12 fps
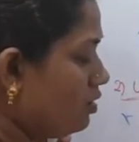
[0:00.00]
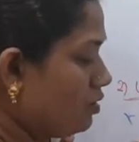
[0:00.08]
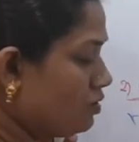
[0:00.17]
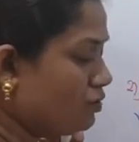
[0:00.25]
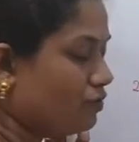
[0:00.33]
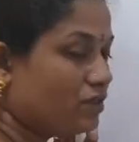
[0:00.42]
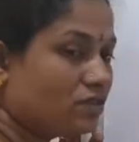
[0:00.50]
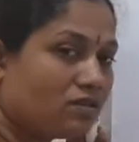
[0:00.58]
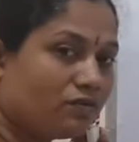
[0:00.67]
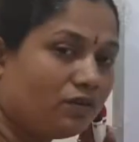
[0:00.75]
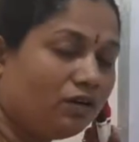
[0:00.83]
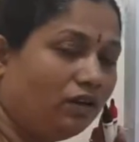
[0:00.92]
So first
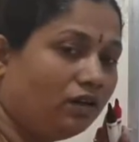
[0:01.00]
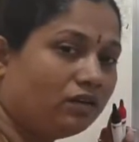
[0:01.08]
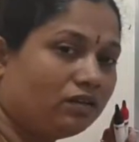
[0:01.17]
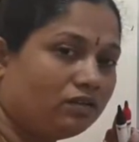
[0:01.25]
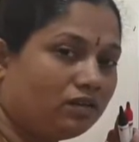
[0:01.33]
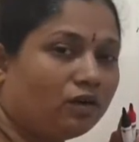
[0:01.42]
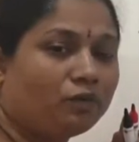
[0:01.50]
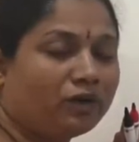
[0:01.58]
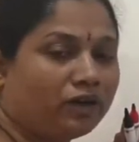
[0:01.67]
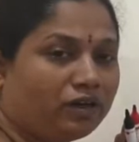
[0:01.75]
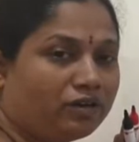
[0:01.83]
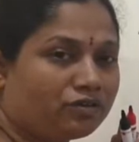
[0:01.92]
of all, the
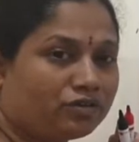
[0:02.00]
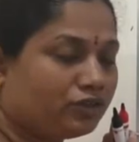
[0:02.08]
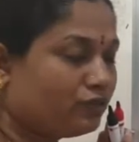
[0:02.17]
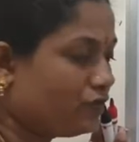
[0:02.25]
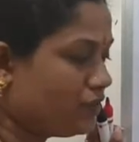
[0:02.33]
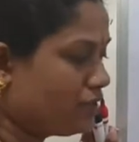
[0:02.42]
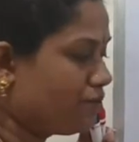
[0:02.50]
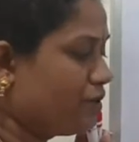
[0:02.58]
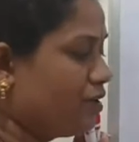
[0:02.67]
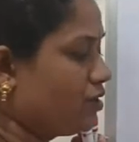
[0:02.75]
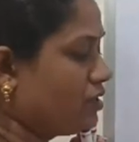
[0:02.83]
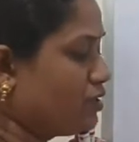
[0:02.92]
nitrogen waste
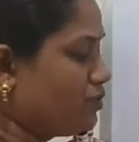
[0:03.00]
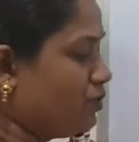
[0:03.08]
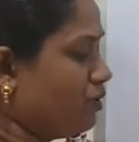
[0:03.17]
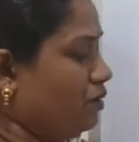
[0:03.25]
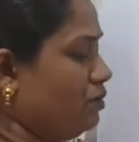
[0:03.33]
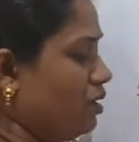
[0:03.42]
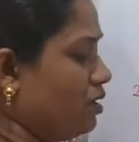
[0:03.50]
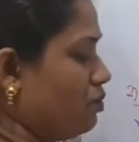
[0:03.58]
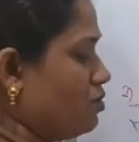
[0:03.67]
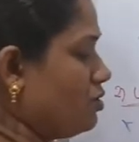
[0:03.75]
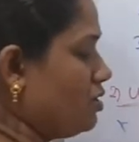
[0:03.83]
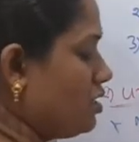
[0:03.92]
product is formed, the
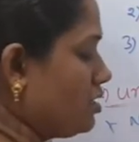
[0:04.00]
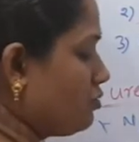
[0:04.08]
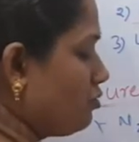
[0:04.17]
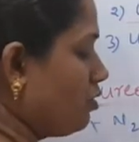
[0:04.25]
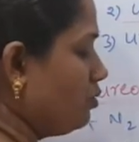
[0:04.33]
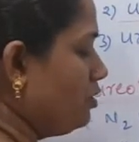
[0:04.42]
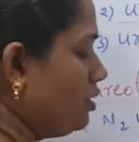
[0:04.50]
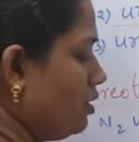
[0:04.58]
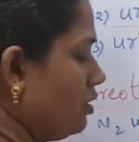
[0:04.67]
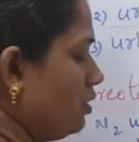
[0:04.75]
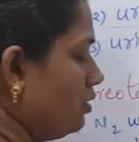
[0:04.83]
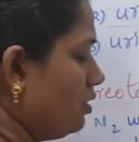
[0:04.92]
ammonia is formed.
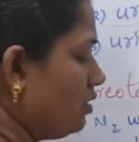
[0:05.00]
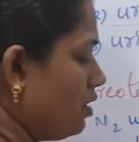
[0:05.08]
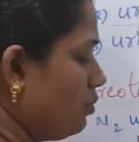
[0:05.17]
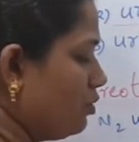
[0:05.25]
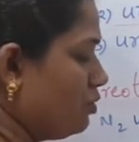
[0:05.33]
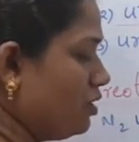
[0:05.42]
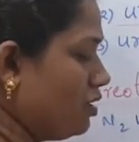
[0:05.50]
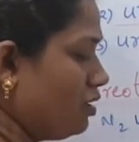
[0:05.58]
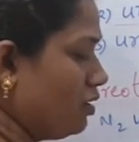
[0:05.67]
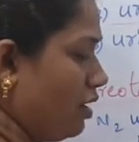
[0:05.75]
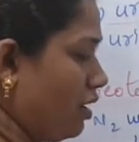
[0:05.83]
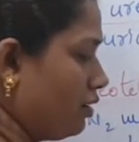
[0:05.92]
That ammonia
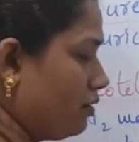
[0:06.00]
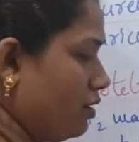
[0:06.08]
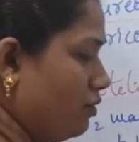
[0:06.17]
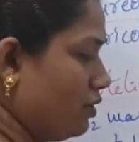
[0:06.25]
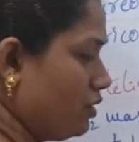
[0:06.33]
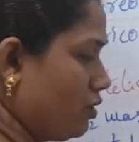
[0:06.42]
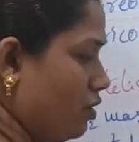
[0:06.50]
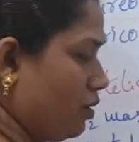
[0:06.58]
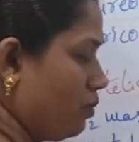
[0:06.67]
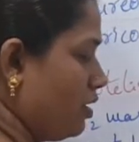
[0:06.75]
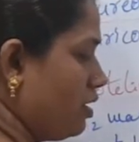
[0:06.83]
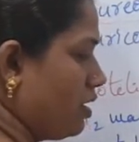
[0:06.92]
reacted with
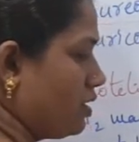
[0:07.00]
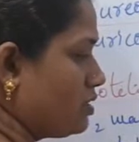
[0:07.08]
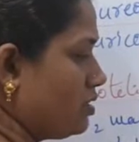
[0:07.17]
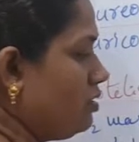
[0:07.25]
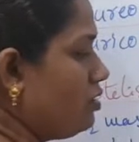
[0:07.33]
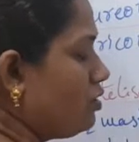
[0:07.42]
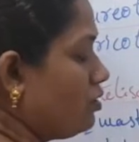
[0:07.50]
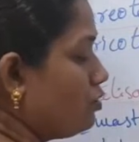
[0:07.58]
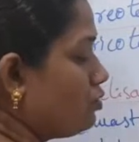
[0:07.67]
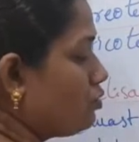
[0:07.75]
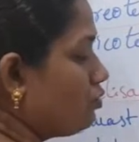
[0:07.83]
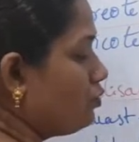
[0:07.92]
carbon dioxide
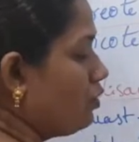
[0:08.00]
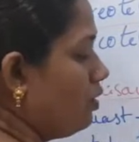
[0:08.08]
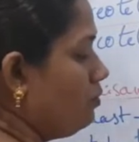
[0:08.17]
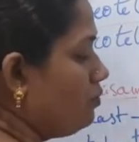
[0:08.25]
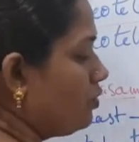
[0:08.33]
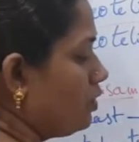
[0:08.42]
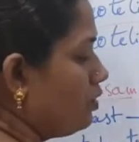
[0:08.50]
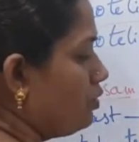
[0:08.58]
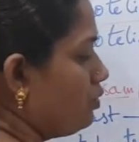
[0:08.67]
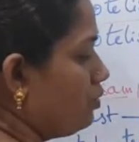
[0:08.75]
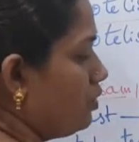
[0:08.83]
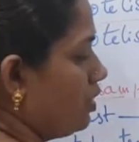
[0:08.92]
to form
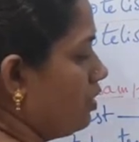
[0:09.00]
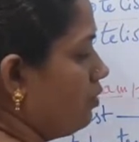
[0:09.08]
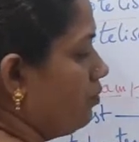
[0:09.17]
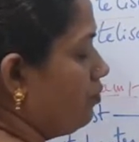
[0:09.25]
urea,